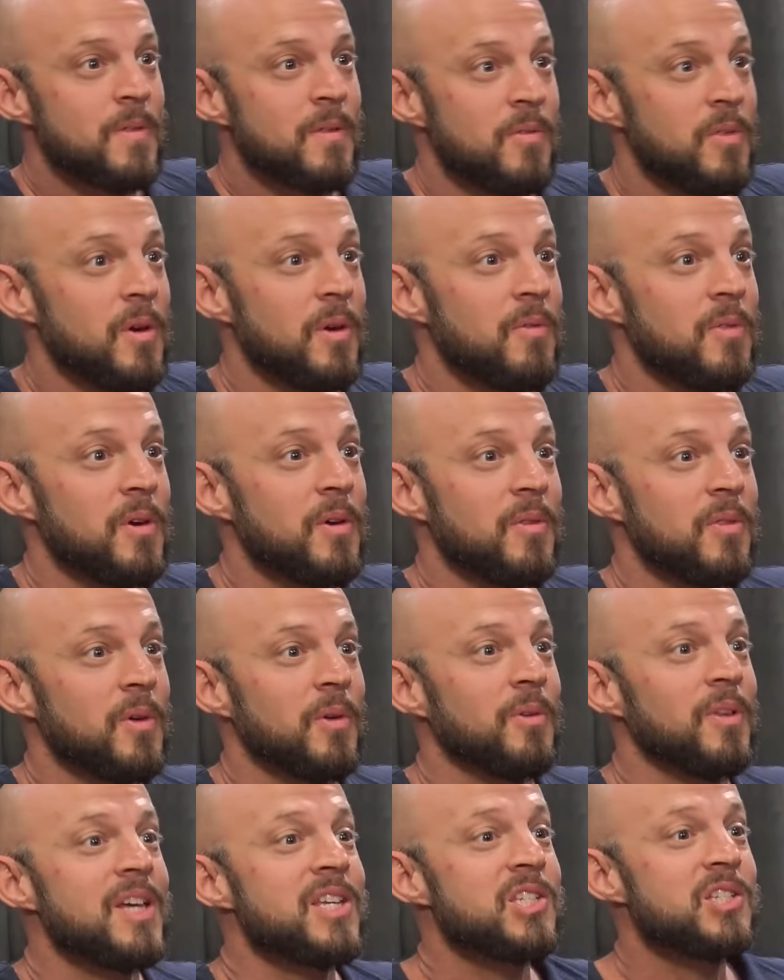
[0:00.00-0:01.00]
the, the, the
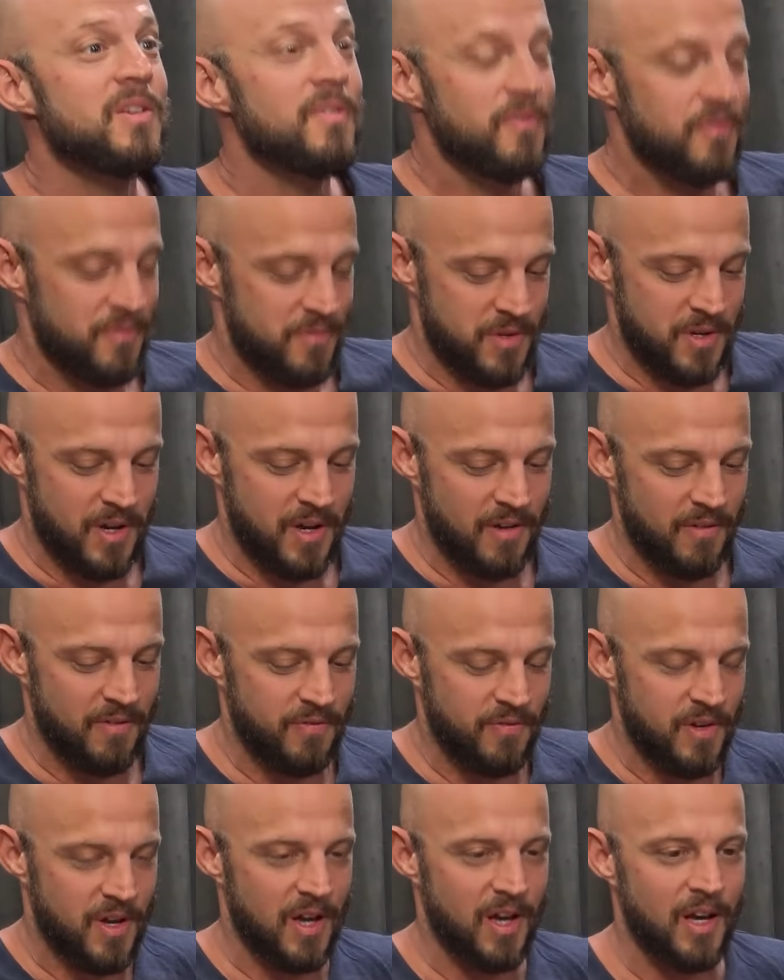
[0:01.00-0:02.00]
list of,
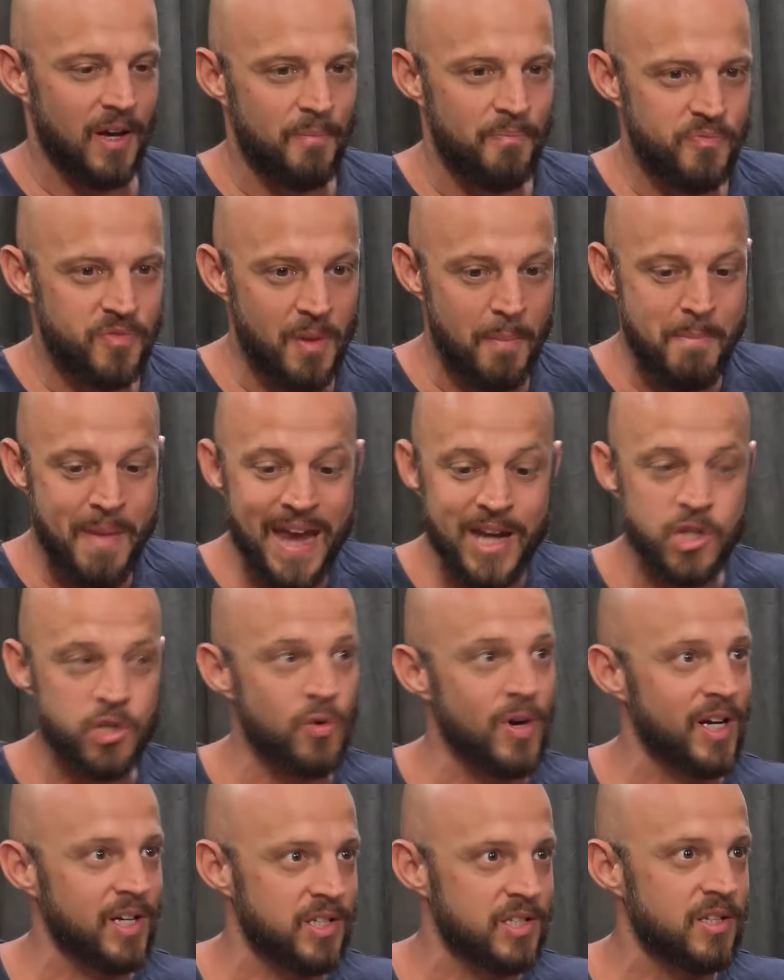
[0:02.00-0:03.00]
of um, the
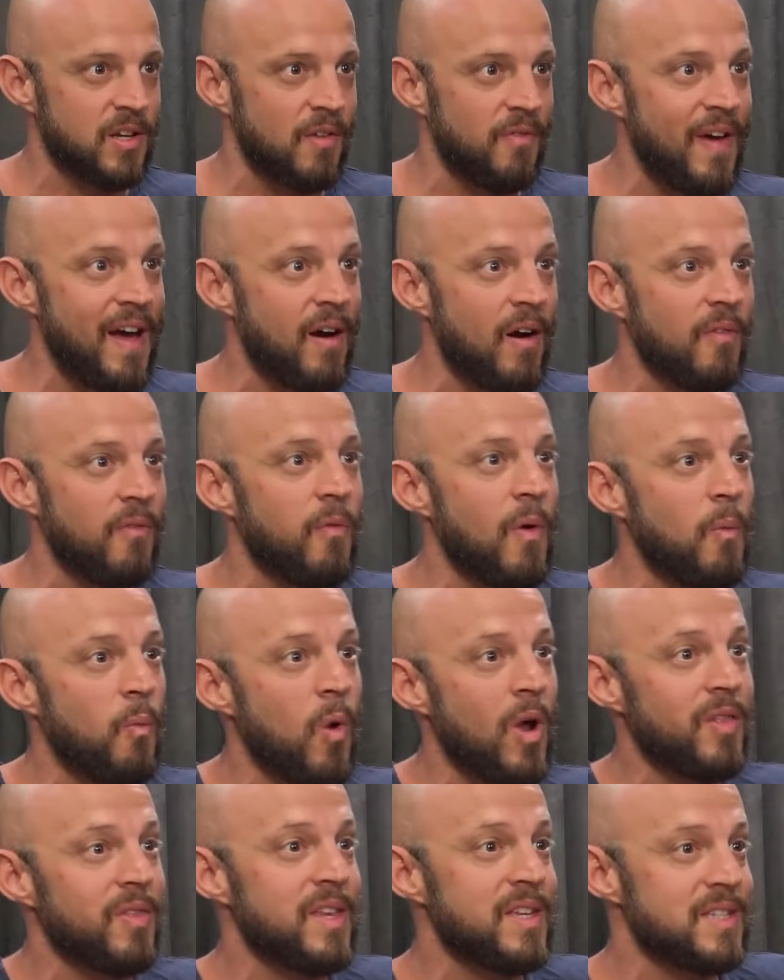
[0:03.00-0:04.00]
matrix of, of
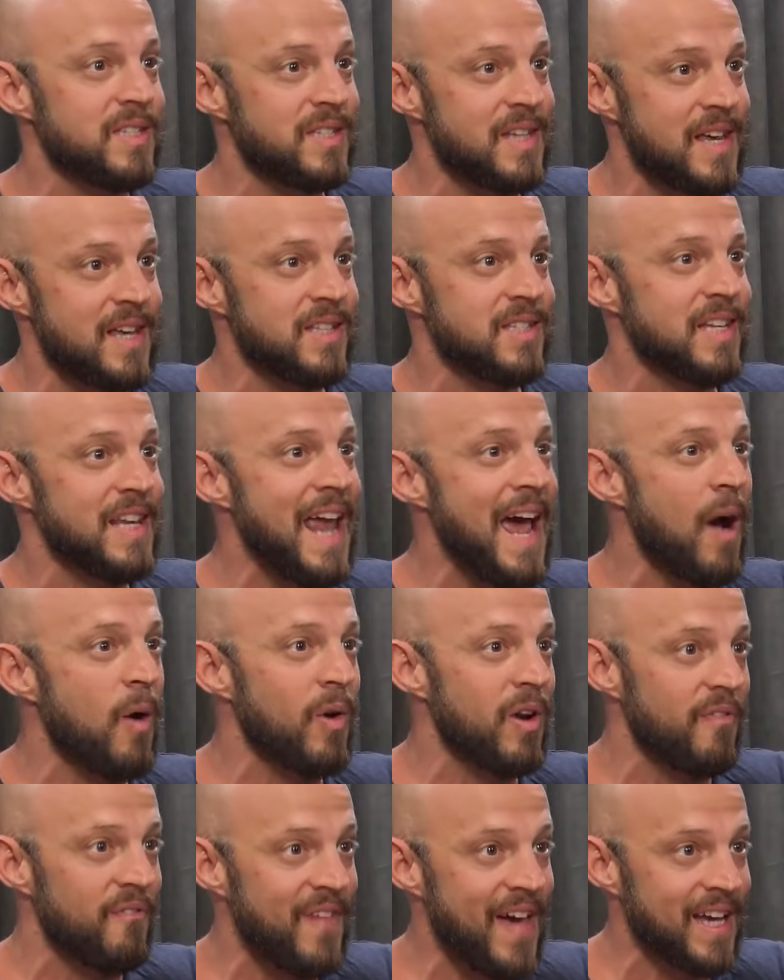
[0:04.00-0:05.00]
what this is and how
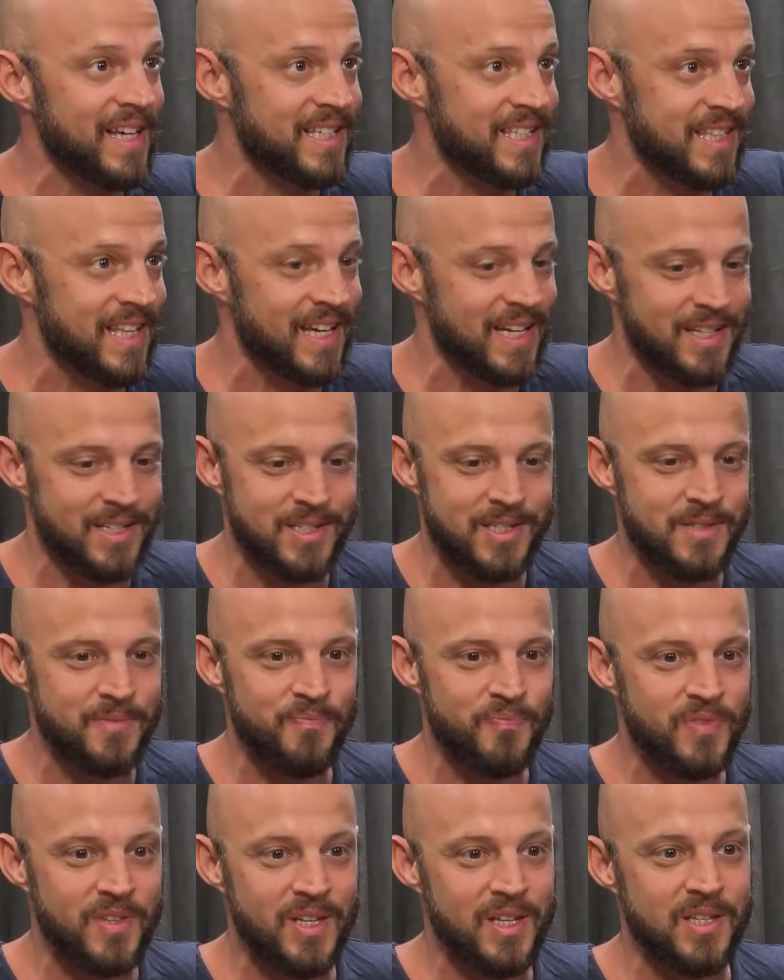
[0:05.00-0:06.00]
it affects things
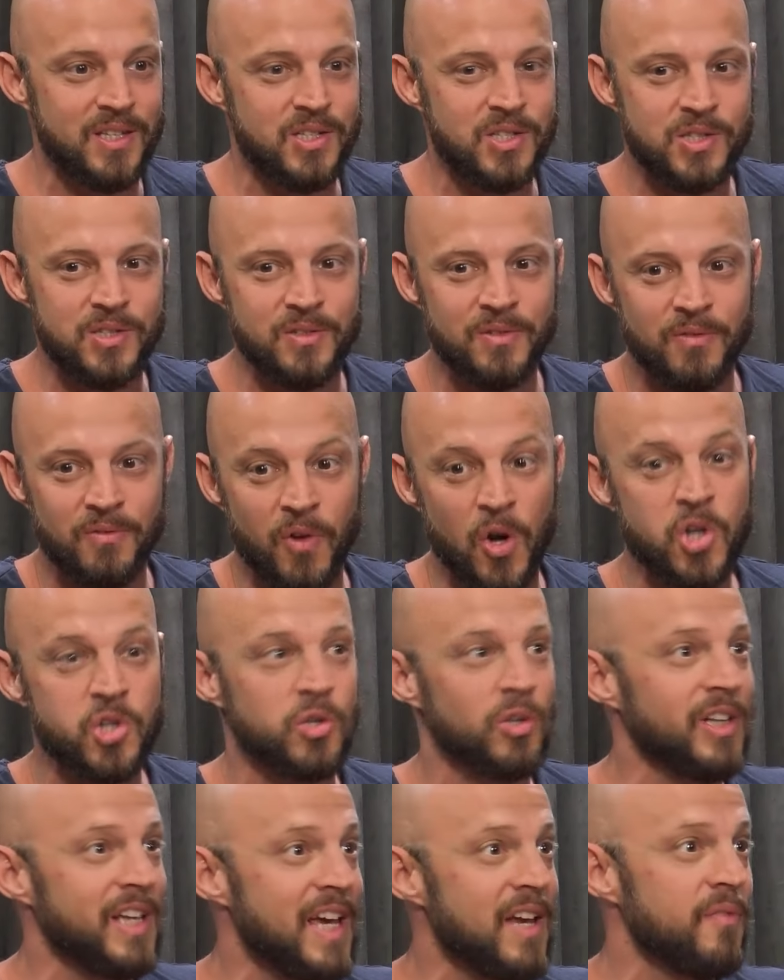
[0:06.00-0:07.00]
is
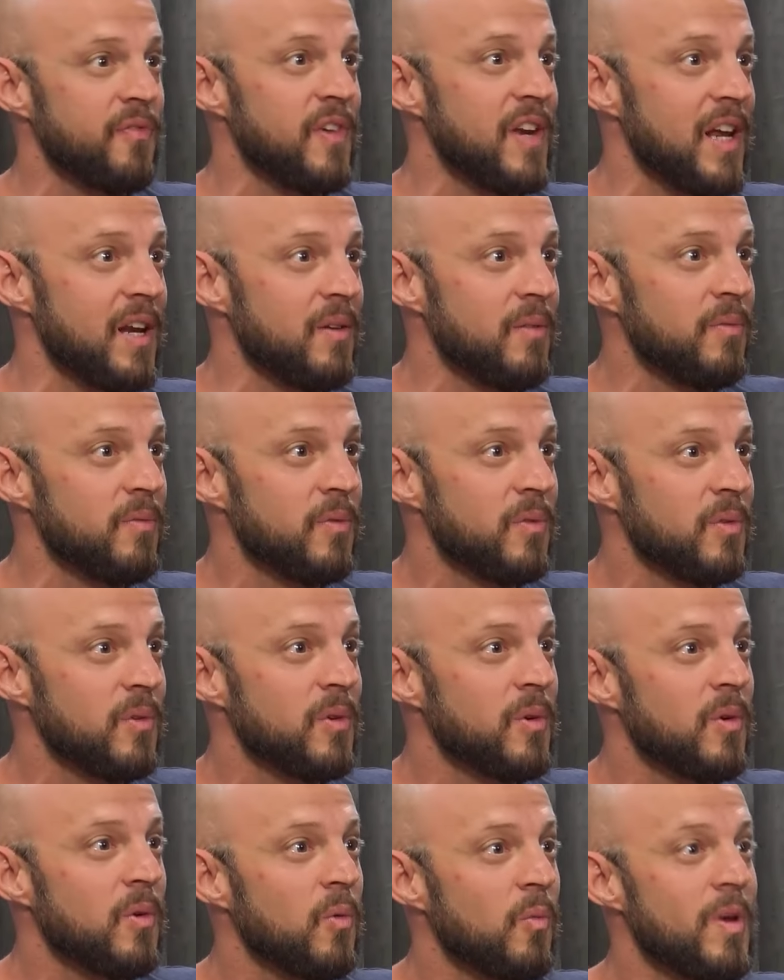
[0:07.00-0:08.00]
virtually infinite
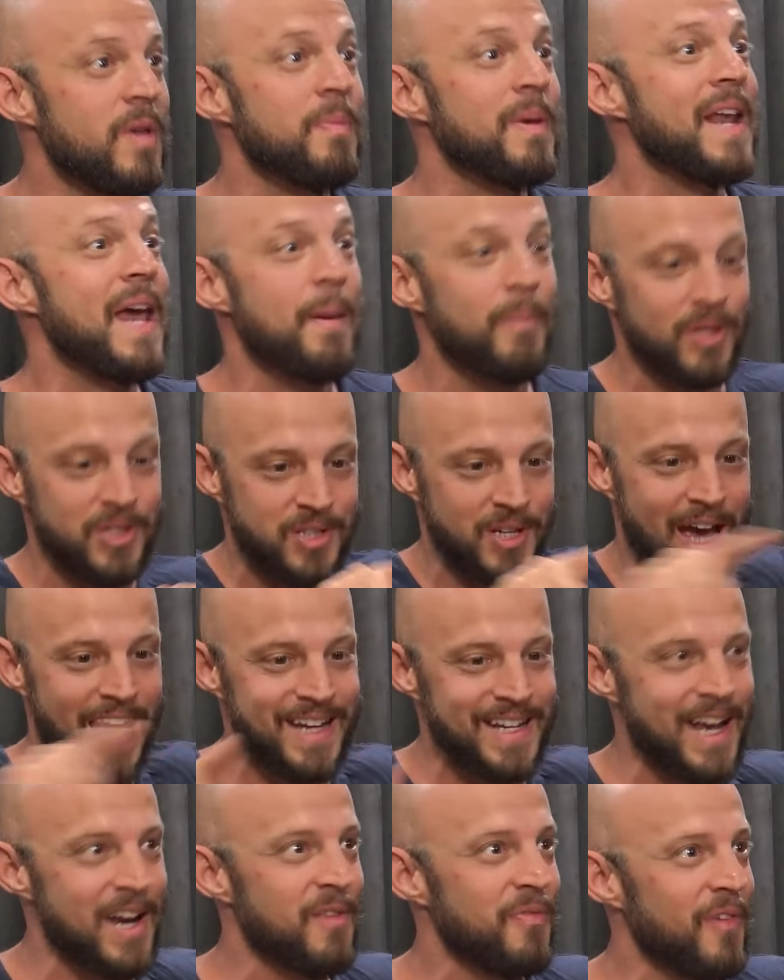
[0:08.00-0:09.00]
yep. we've been able to
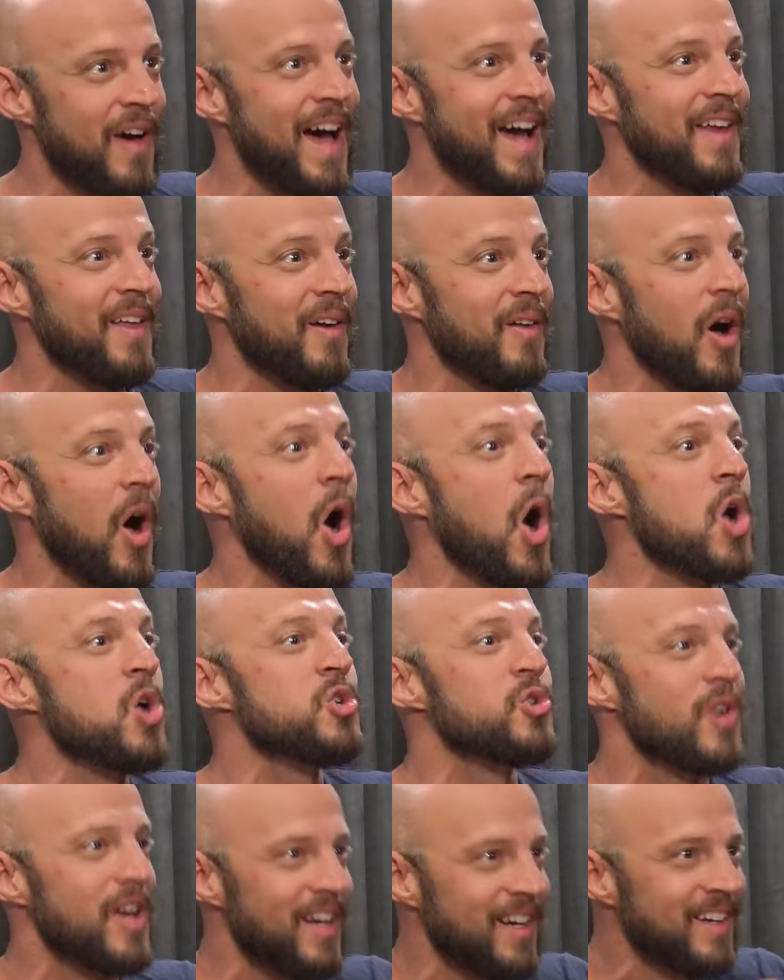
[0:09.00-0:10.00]
identify
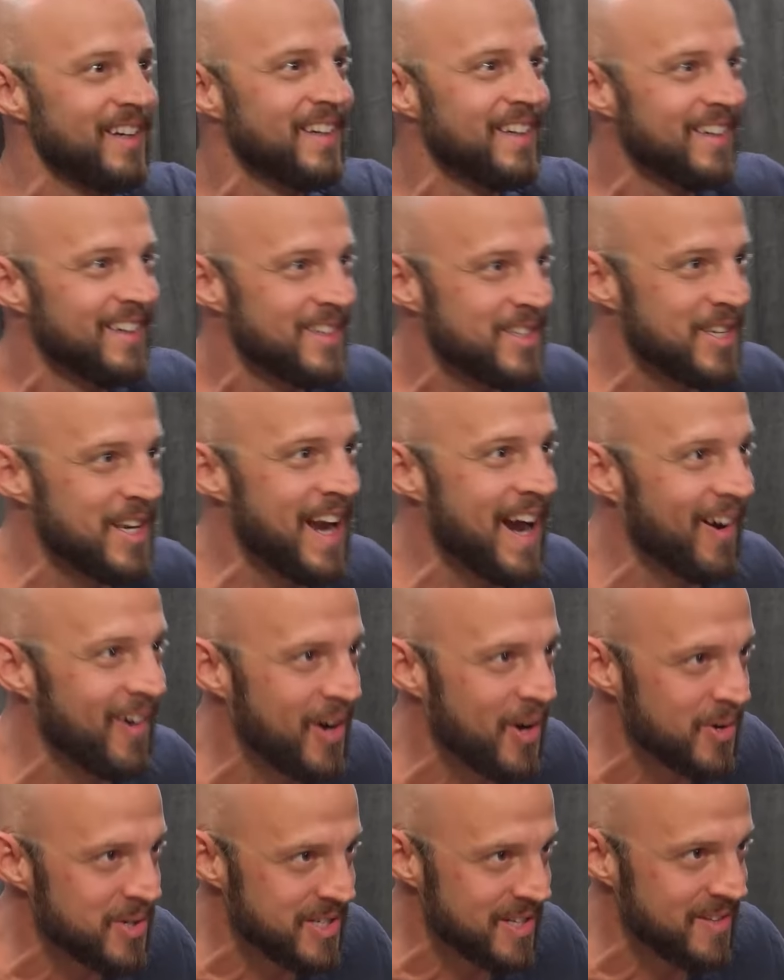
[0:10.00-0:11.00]
100
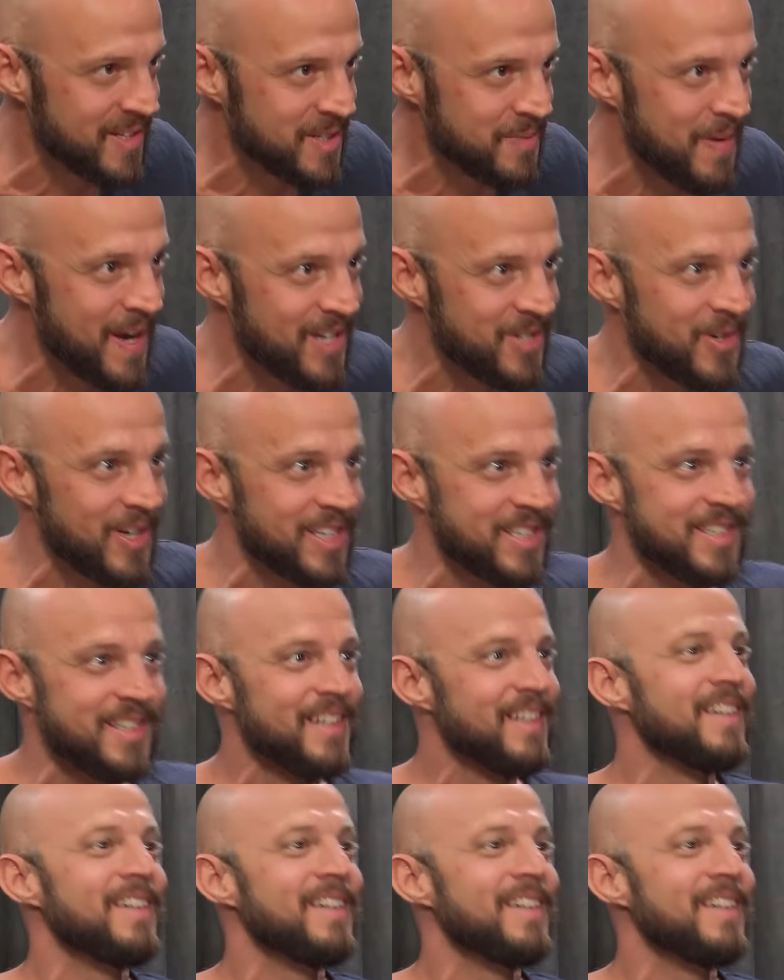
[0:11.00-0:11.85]
scenarios in this matrix